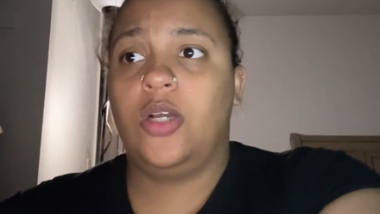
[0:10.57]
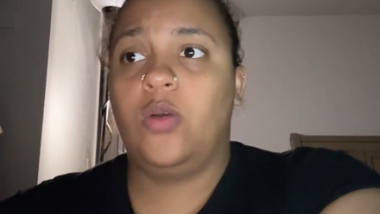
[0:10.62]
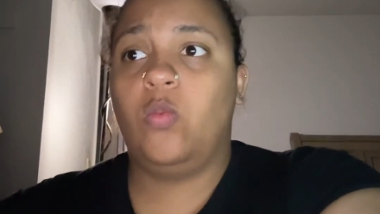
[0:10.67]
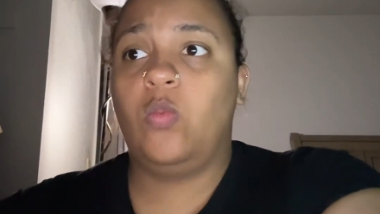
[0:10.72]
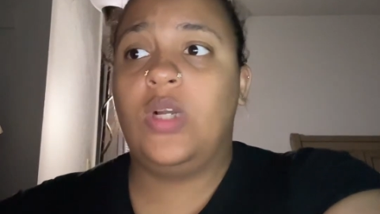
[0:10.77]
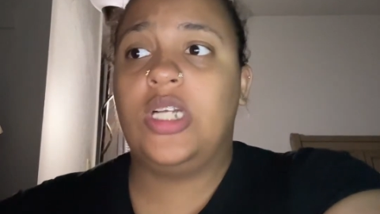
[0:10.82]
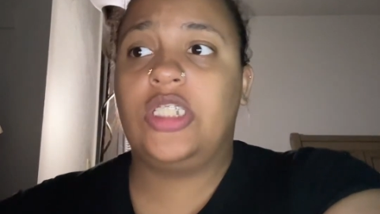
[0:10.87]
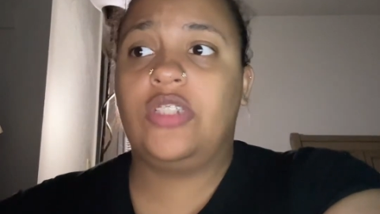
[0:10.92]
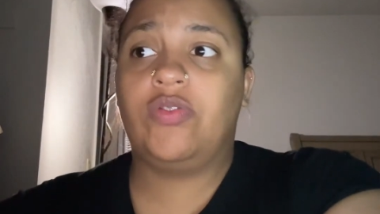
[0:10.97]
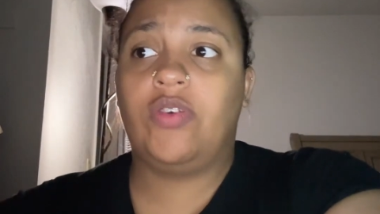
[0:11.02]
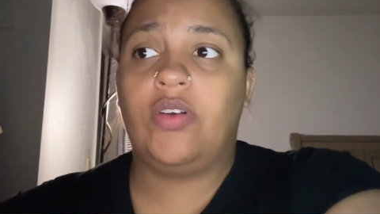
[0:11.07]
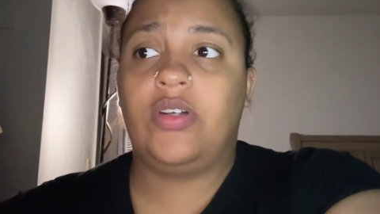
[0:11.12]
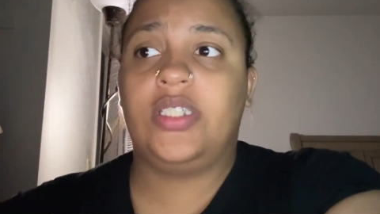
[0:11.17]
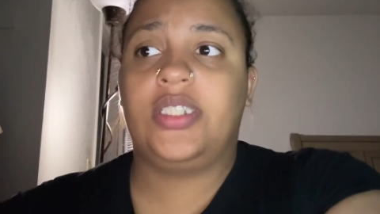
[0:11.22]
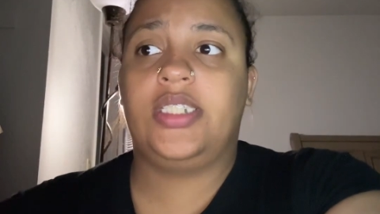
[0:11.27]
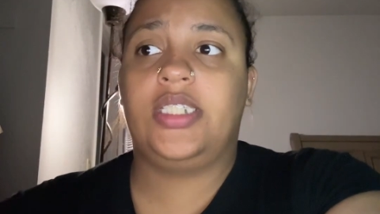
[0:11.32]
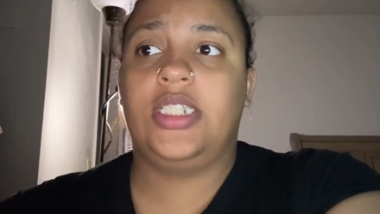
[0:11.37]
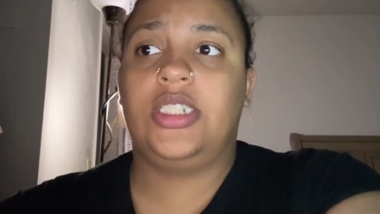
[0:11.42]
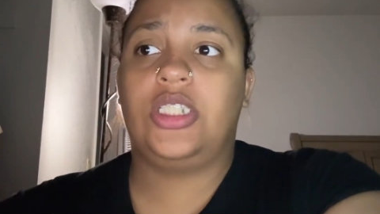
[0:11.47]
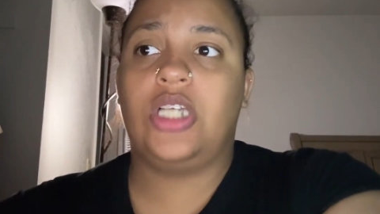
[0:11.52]
which
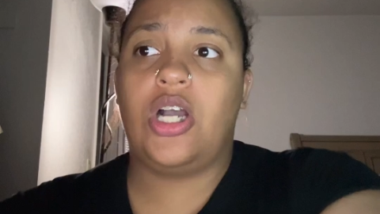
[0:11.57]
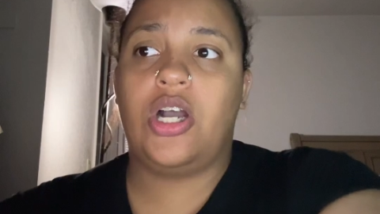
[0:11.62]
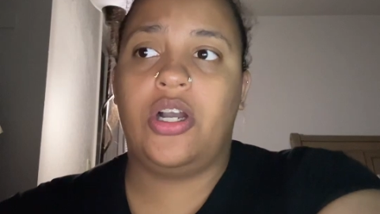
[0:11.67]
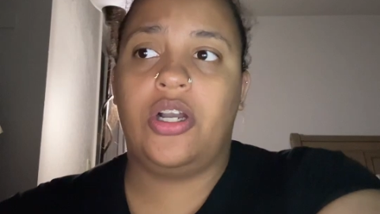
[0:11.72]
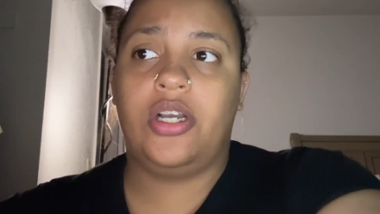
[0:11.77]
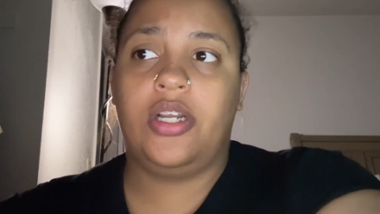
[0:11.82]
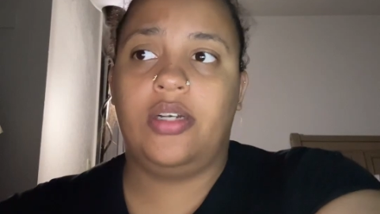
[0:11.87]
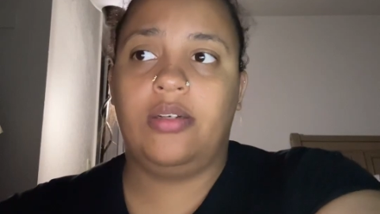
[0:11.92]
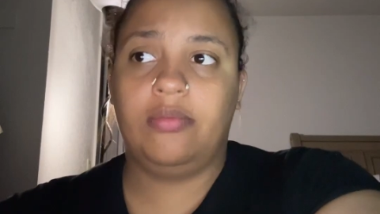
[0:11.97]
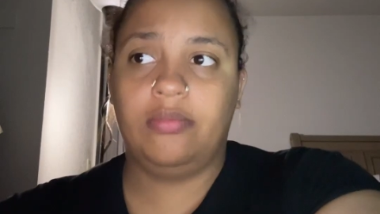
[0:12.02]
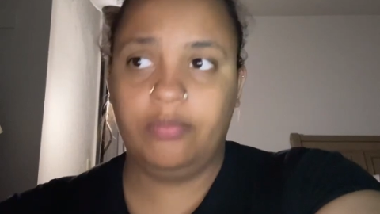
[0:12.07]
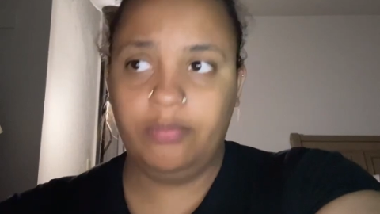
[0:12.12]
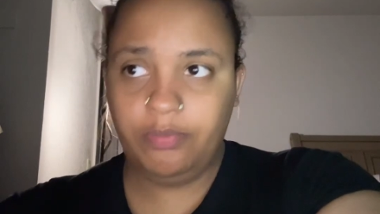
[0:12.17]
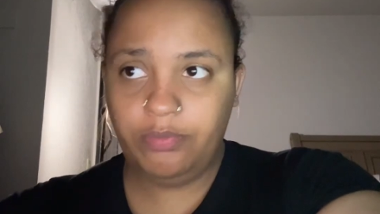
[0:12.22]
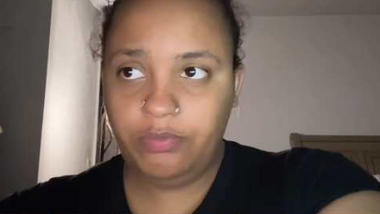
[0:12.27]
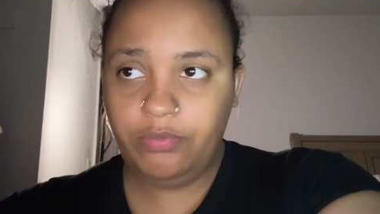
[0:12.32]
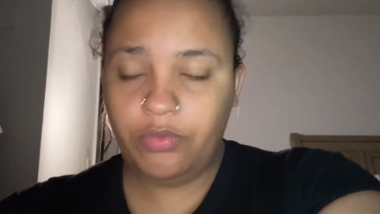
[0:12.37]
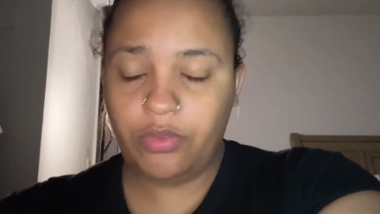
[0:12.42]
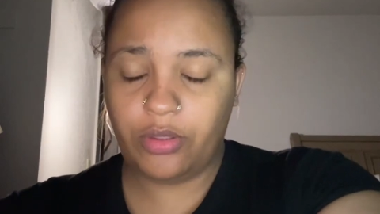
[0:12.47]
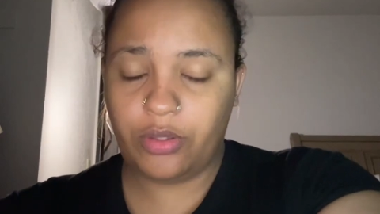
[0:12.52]
focuses on
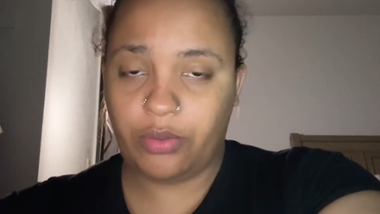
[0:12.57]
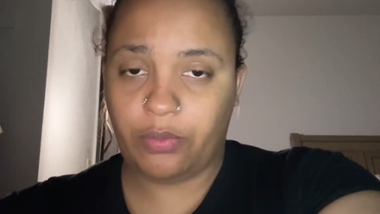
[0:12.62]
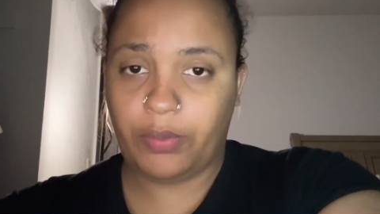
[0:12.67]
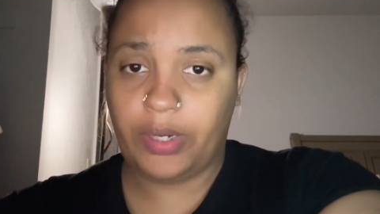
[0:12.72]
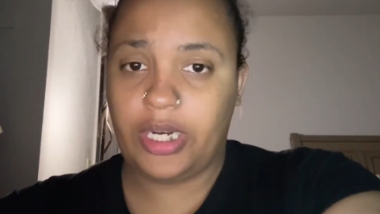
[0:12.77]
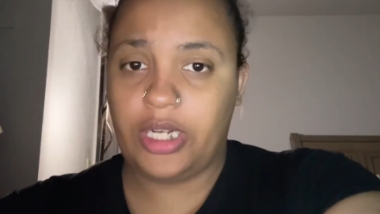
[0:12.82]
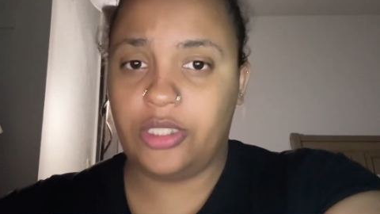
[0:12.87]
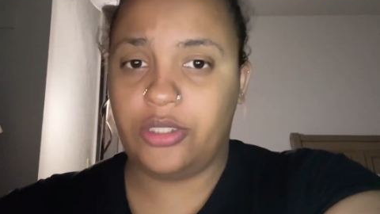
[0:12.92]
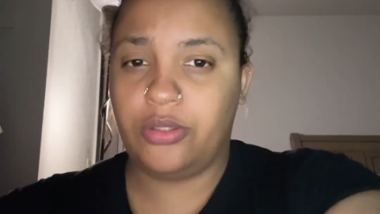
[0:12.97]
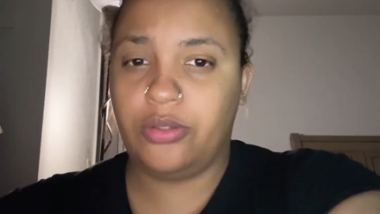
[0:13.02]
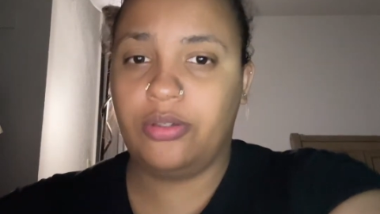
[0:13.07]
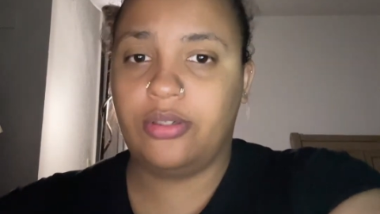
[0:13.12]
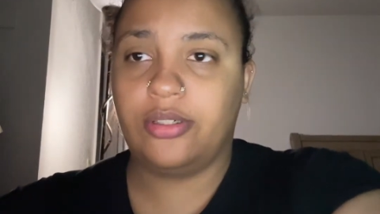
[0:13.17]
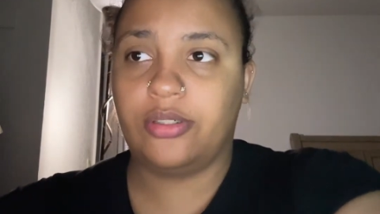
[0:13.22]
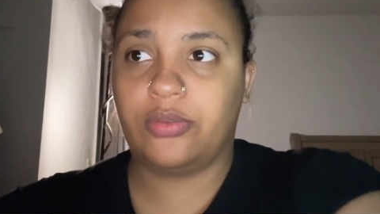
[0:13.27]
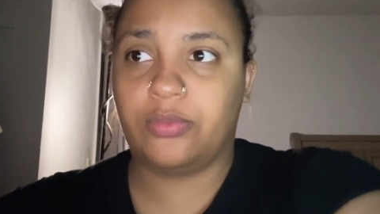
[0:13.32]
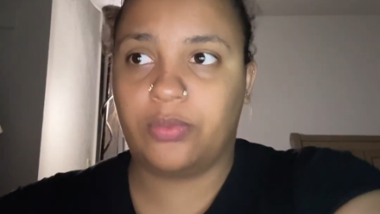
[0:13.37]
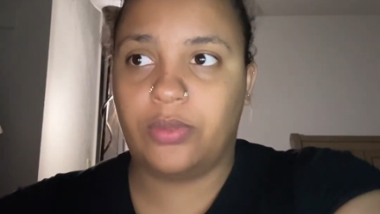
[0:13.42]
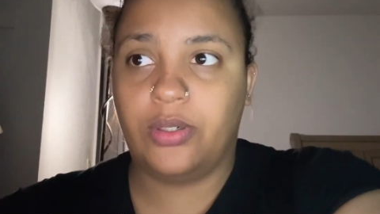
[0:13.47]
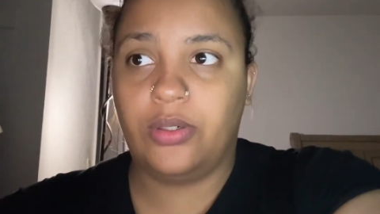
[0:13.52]
the reading
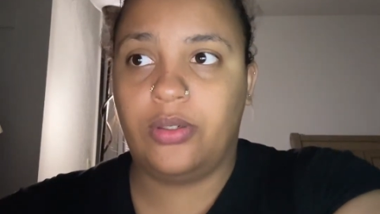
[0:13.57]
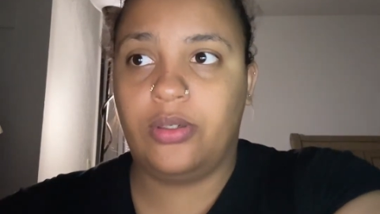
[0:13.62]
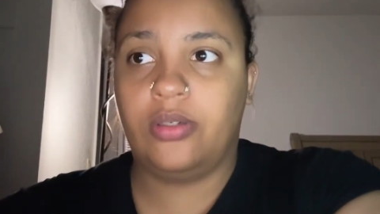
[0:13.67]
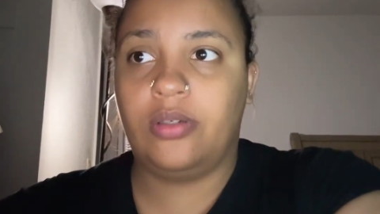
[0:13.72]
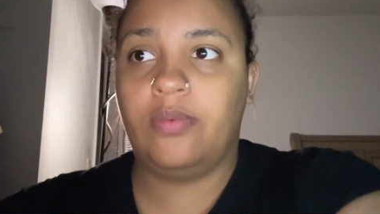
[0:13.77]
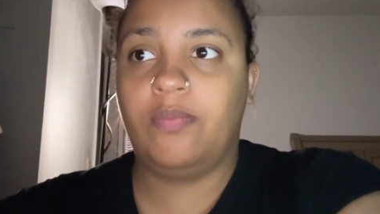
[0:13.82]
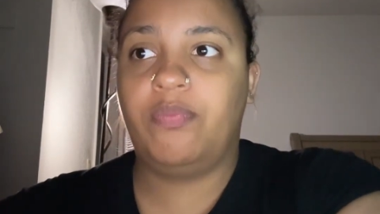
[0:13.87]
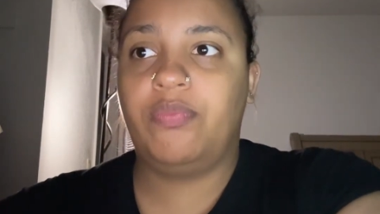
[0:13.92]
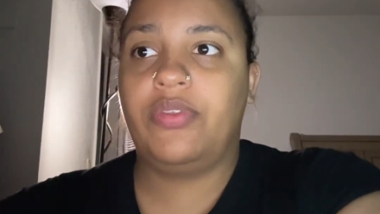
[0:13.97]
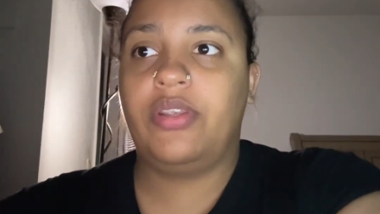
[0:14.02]
tutor's role,